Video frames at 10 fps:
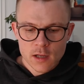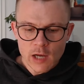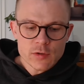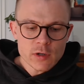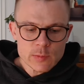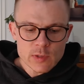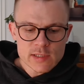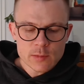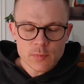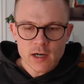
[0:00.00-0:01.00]
I've talked about
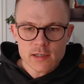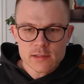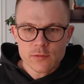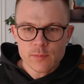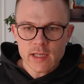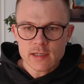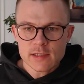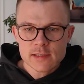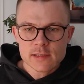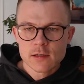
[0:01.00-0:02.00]
this in the past, of making
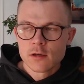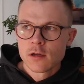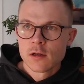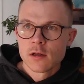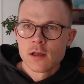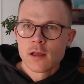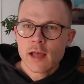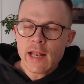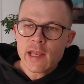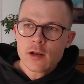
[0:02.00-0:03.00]
this
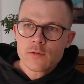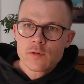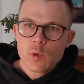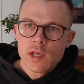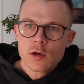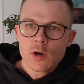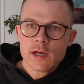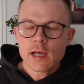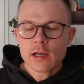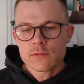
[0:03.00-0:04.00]
at the end of a week or
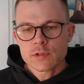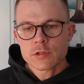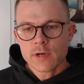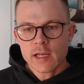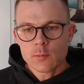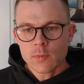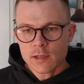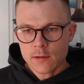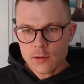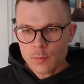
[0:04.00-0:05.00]
at the end of a trading month.